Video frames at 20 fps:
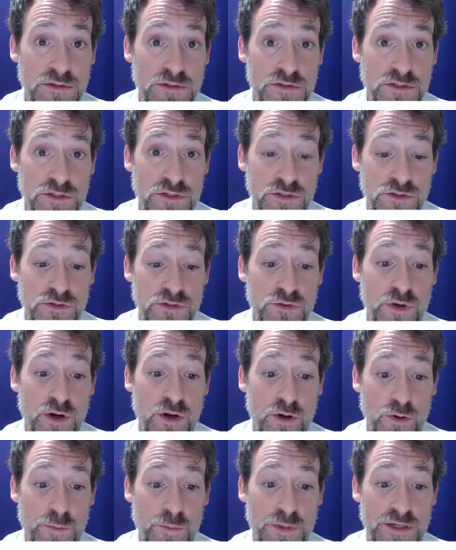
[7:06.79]
to
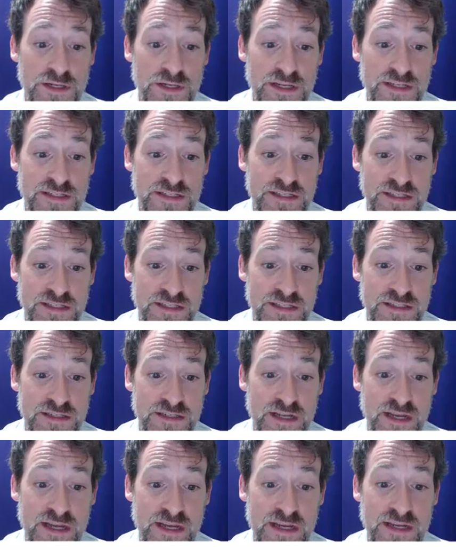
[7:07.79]
open and eat
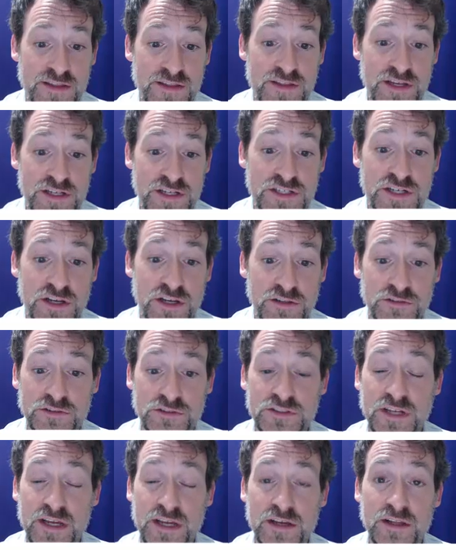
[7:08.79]
a thick-shelled
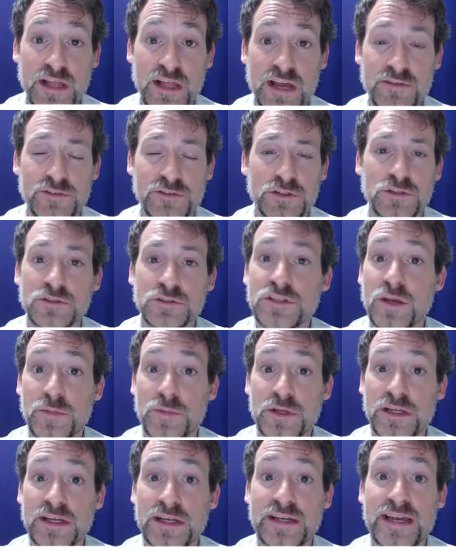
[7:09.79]
snail after
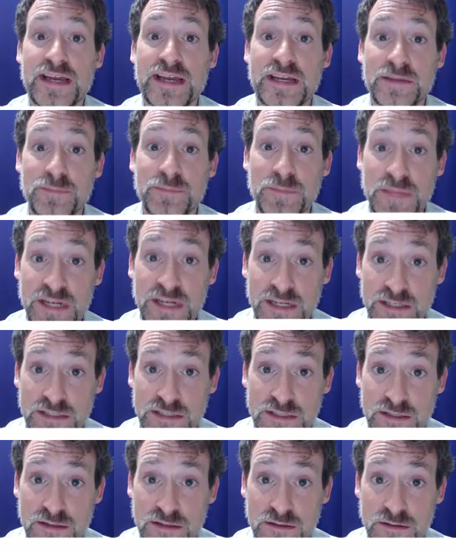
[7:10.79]
something like 8
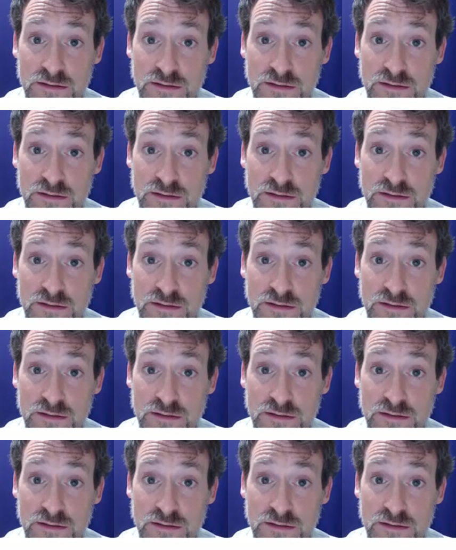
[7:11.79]
minutes.